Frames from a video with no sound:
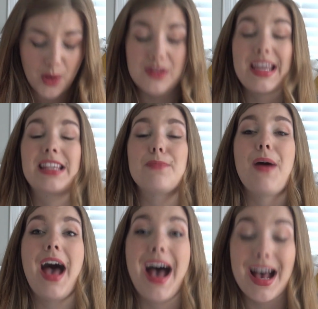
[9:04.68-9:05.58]
They will take the
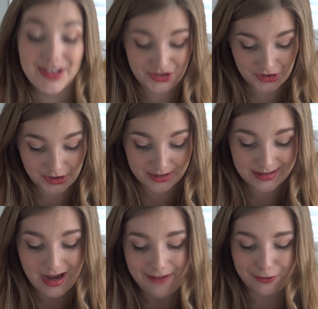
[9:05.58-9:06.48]

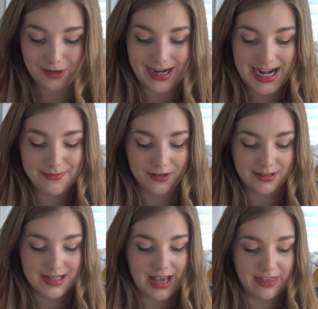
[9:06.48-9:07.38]
pastures for our
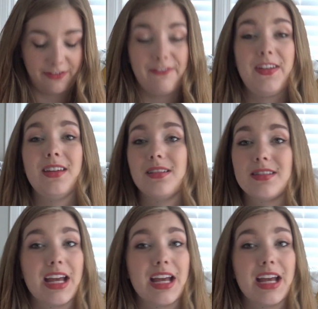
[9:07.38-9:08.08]
animals and the fields,